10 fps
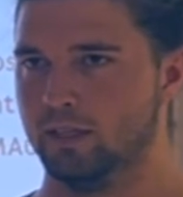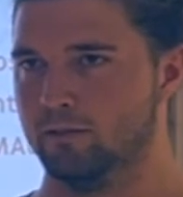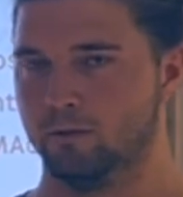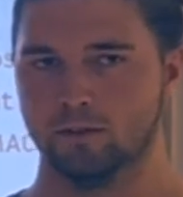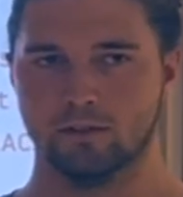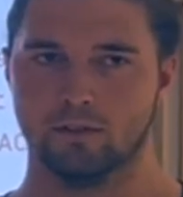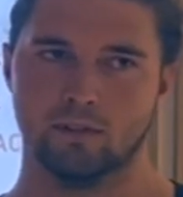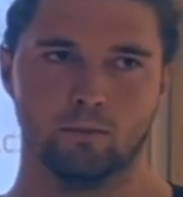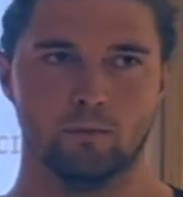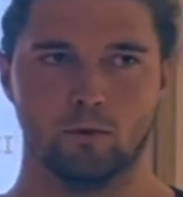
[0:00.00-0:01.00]
and foster
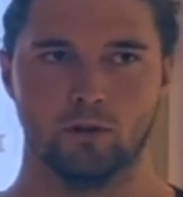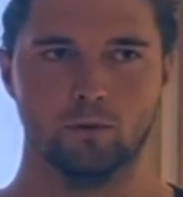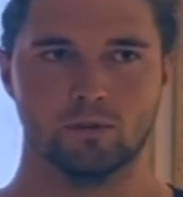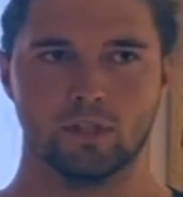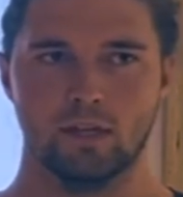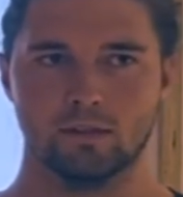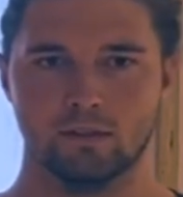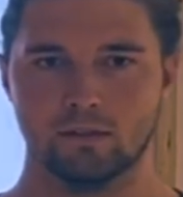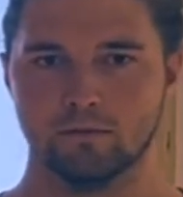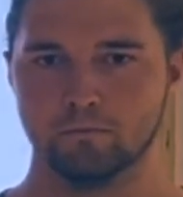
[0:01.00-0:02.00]
some more use
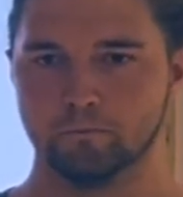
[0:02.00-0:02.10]
cases.